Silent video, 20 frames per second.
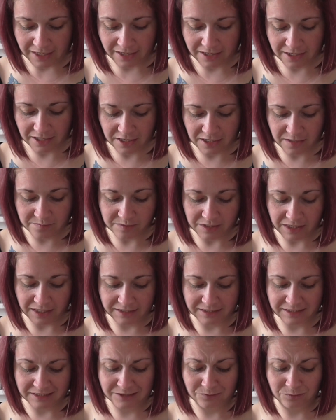
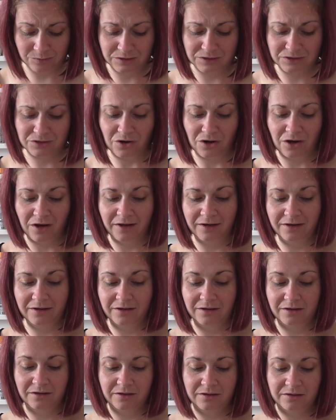And this one's got
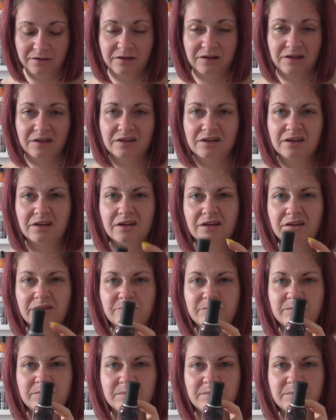like a
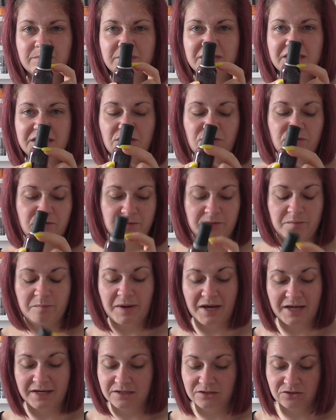silver
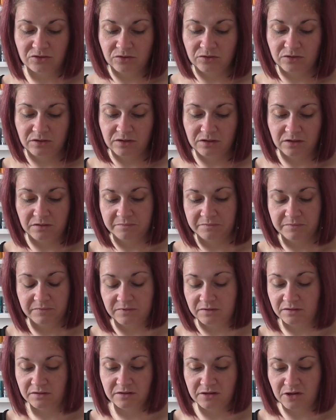band on the
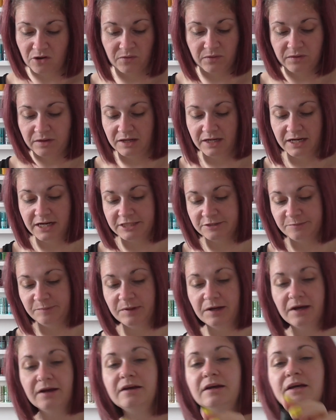lid,
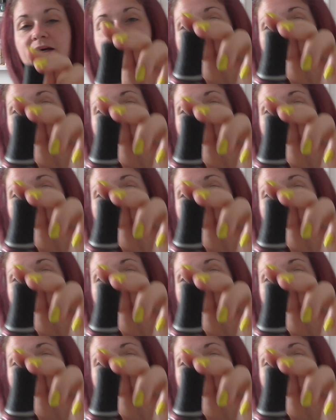but